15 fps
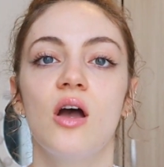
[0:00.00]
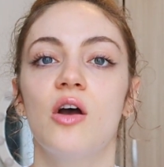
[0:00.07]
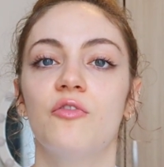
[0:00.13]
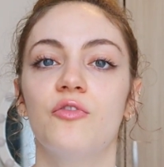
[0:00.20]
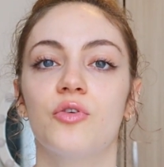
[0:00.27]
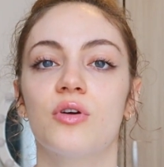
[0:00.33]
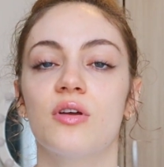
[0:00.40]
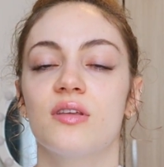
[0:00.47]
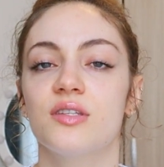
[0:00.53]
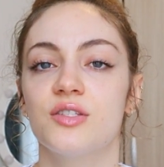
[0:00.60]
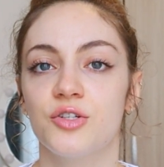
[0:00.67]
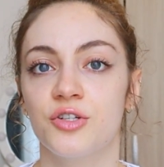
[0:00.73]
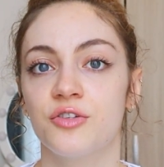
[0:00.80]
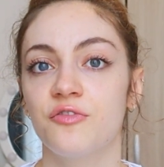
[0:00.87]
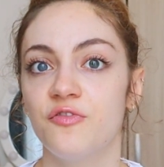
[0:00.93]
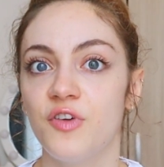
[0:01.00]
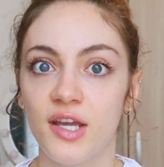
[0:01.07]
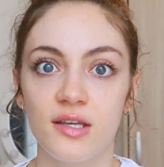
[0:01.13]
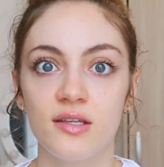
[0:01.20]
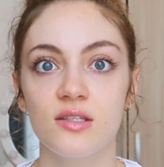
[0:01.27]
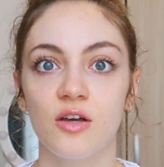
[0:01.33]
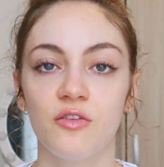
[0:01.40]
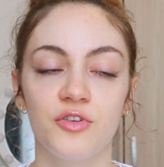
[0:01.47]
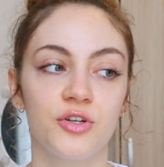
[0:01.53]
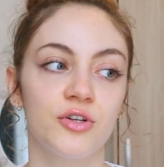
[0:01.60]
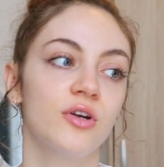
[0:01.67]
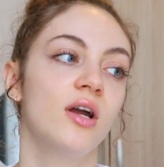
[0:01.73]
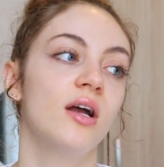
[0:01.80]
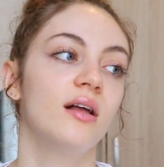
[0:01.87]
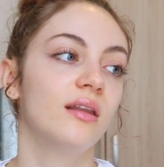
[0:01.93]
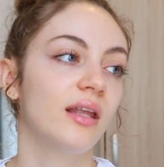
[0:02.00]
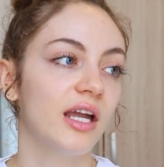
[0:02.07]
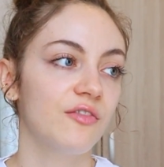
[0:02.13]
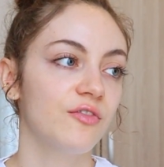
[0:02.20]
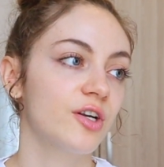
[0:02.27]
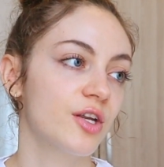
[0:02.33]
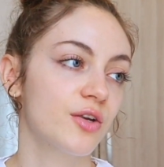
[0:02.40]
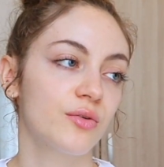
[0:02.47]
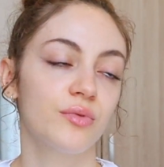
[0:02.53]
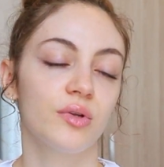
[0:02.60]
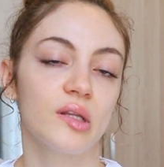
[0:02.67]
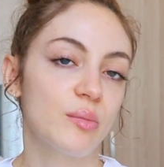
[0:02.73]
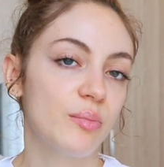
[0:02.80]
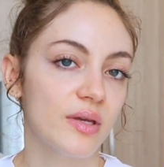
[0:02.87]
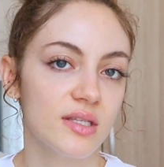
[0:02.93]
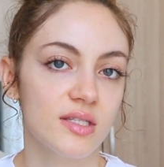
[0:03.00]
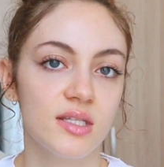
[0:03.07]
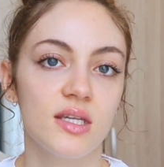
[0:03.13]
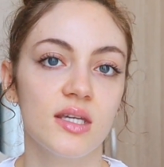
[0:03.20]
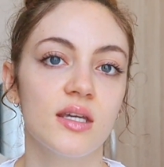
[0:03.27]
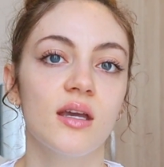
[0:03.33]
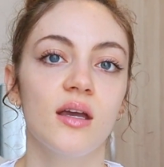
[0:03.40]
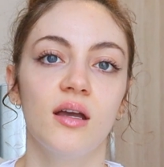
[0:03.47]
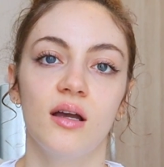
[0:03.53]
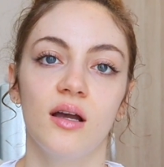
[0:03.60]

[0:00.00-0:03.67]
for the certain phase of your life where you're really busy.